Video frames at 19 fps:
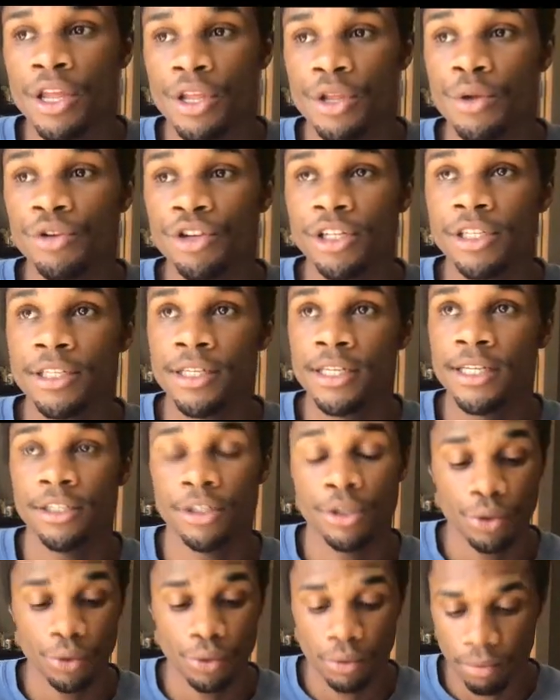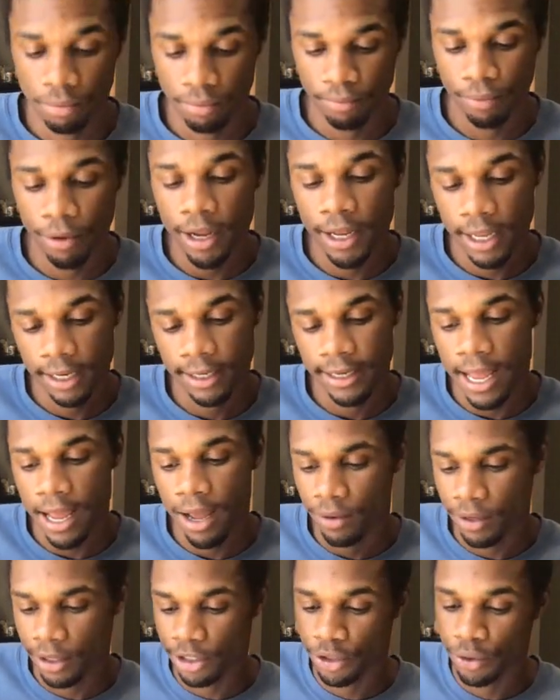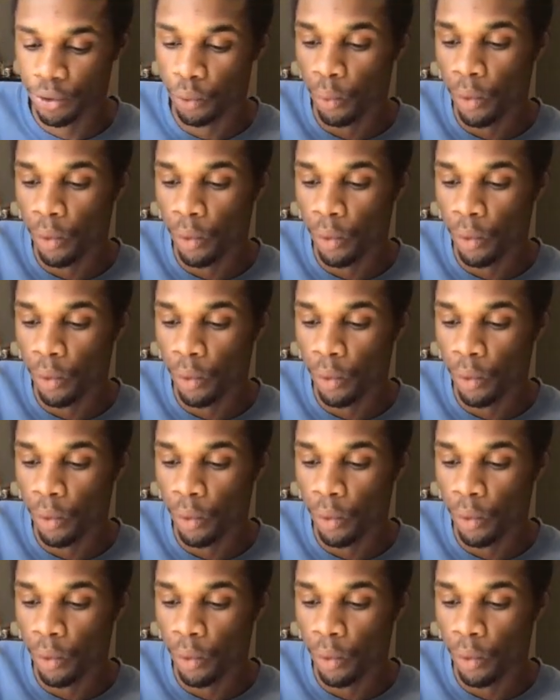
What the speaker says: You just need to break it down into